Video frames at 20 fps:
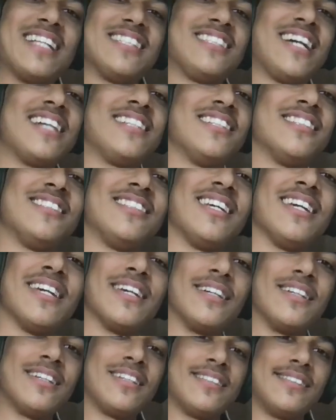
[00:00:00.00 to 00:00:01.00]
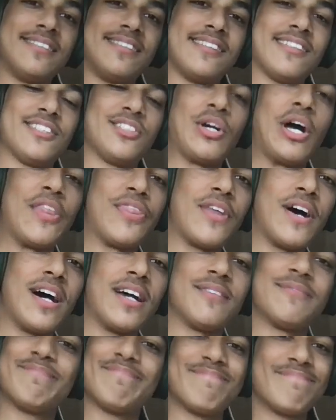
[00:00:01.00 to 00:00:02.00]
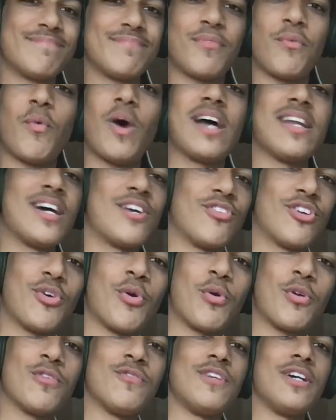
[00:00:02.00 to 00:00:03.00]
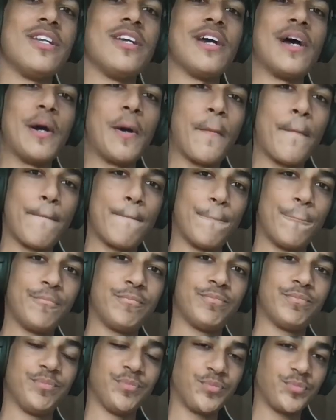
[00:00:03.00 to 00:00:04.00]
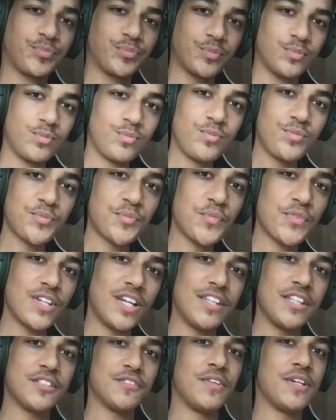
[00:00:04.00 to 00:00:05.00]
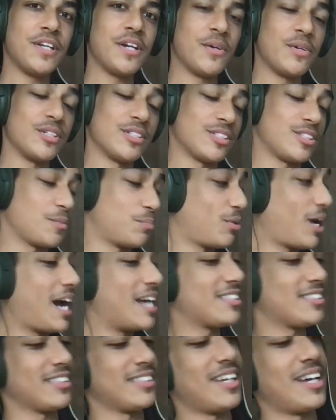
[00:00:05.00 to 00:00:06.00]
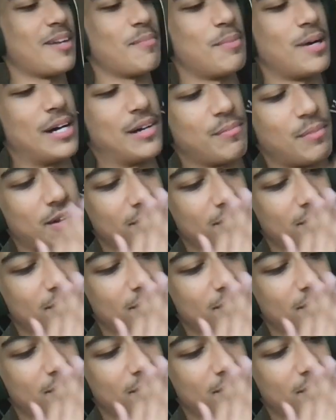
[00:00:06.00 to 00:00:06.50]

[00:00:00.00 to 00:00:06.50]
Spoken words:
sight to see. So I thought, why not record a video? And this video is surprisingly not about my